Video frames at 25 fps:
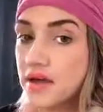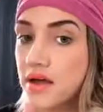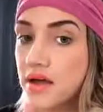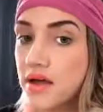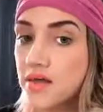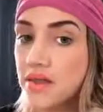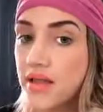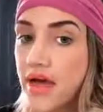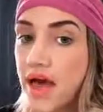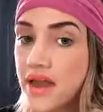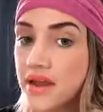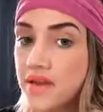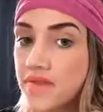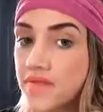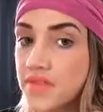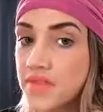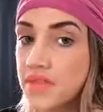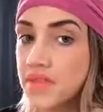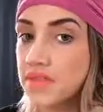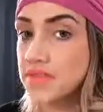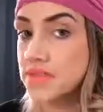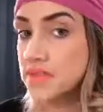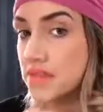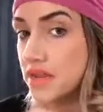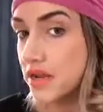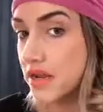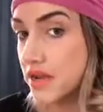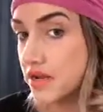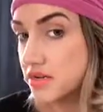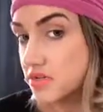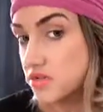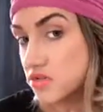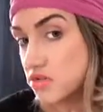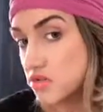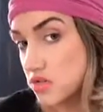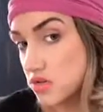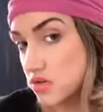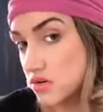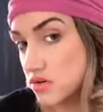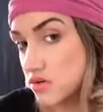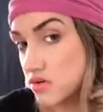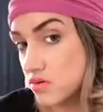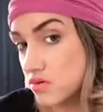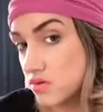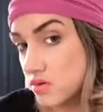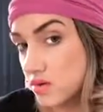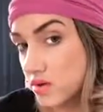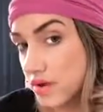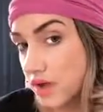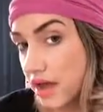a lot of these that I
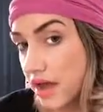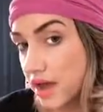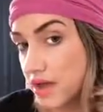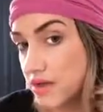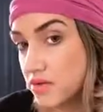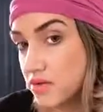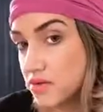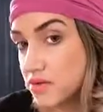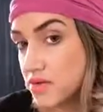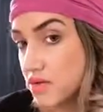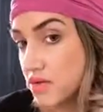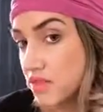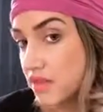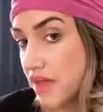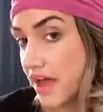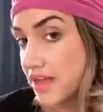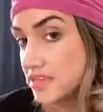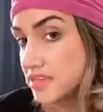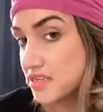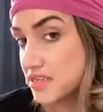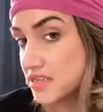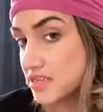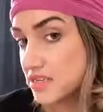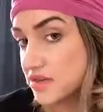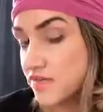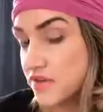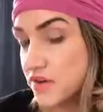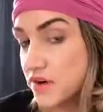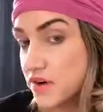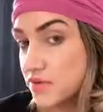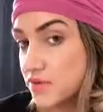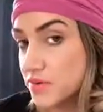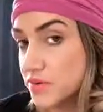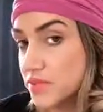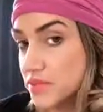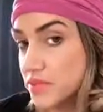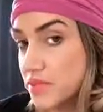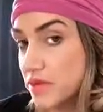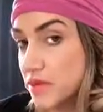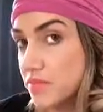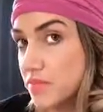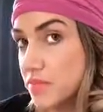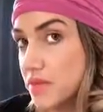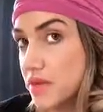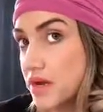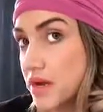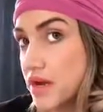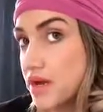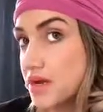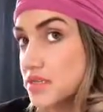do, I use elastics for a reason,
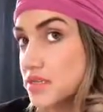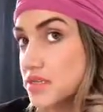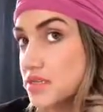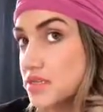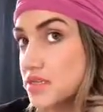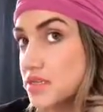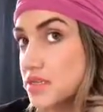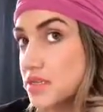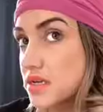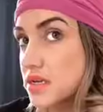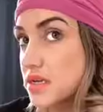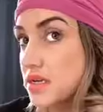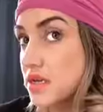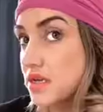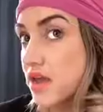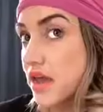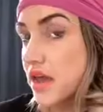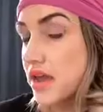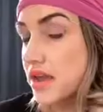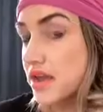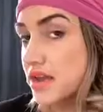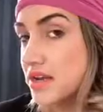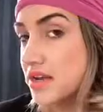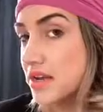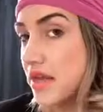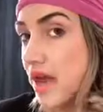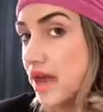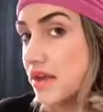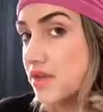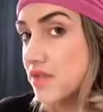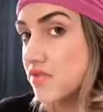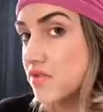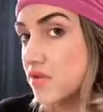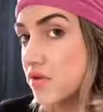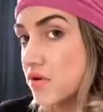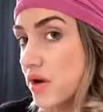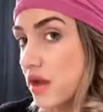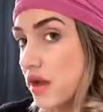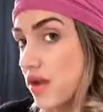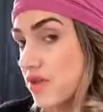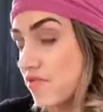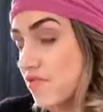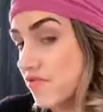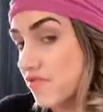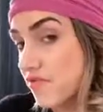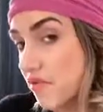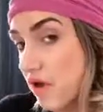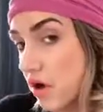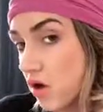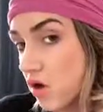and I kind of create
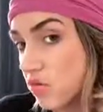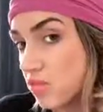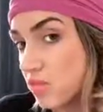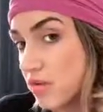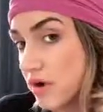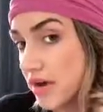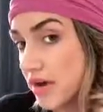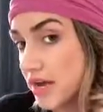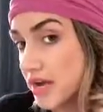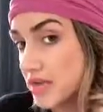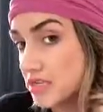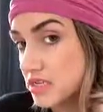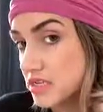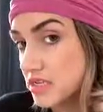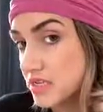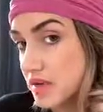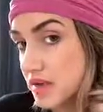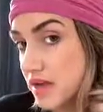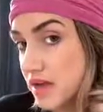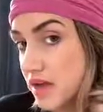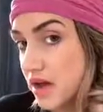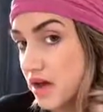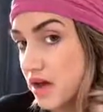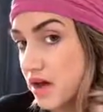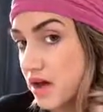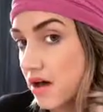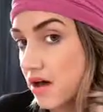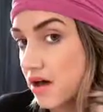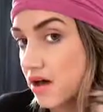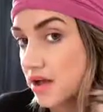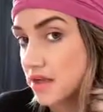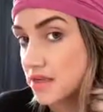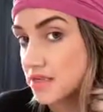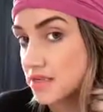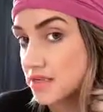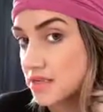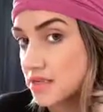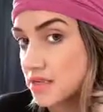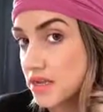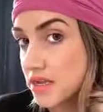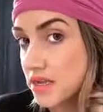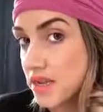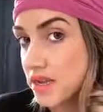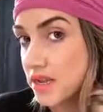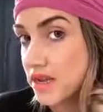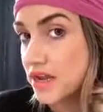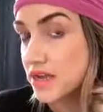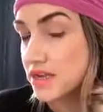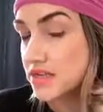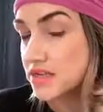faux braids because
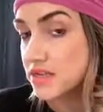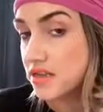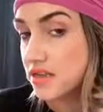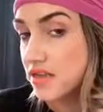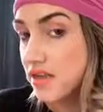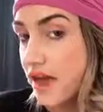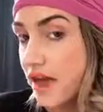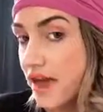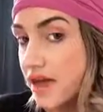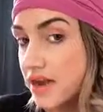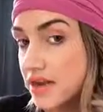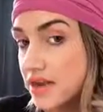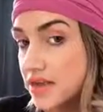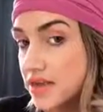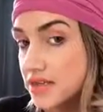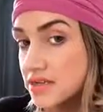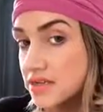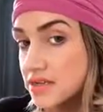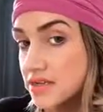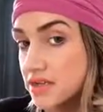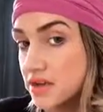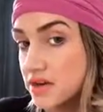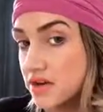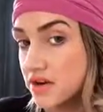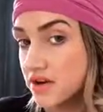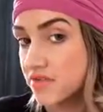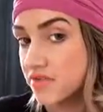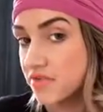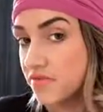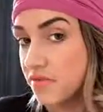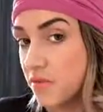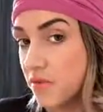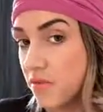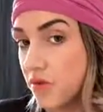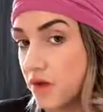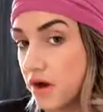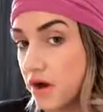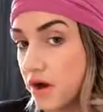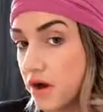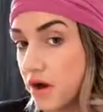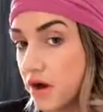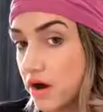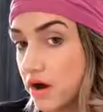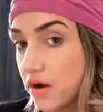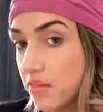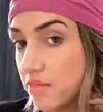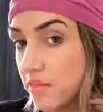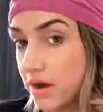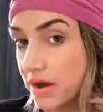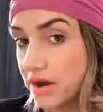it's a lot easier
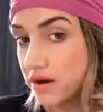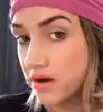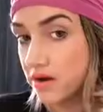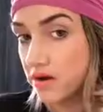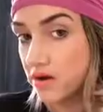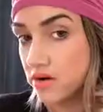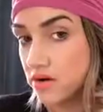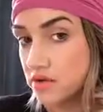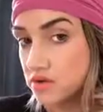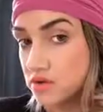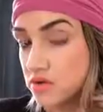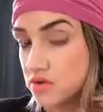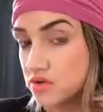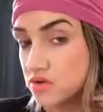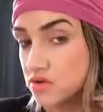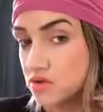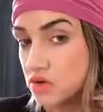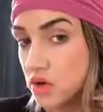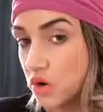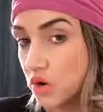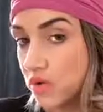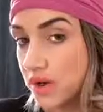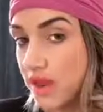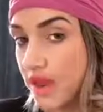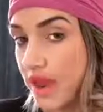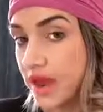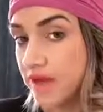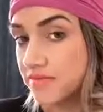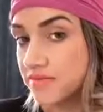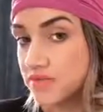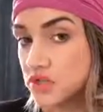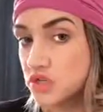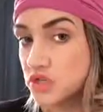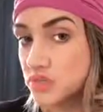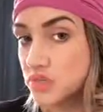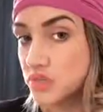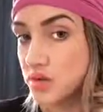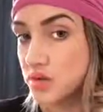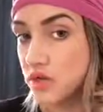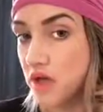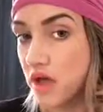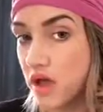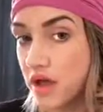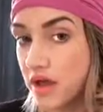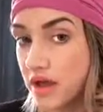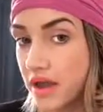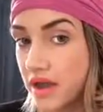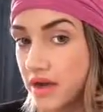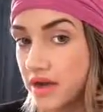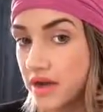for my girls who don't have super
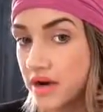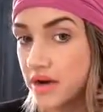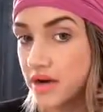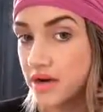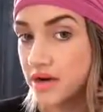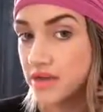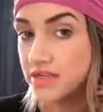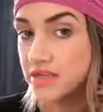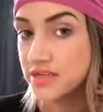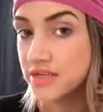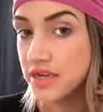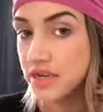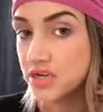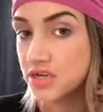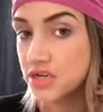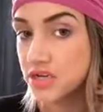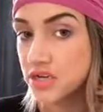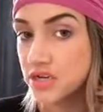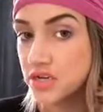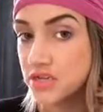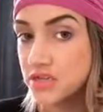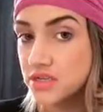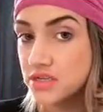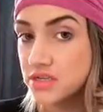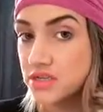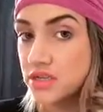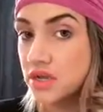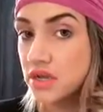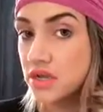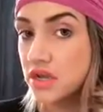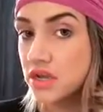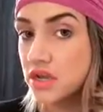long hair or extensions